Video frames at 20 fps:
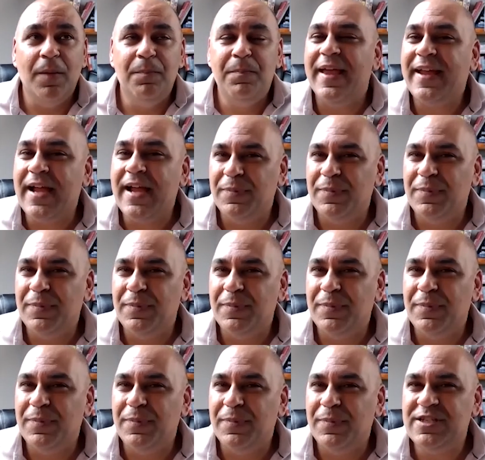pick up on
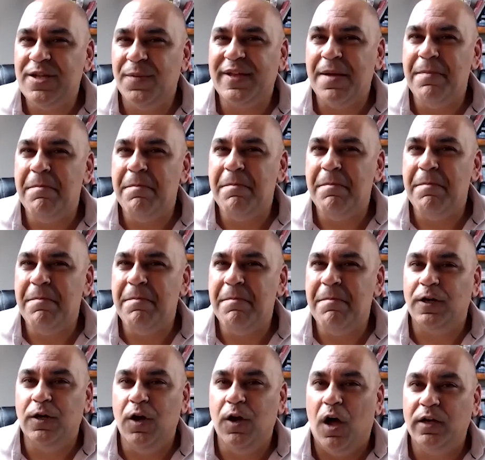something I may have
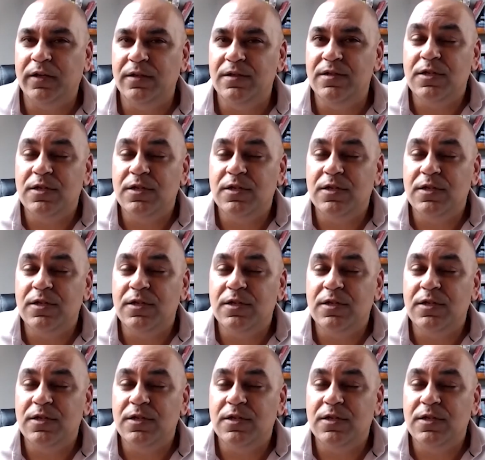forgotten.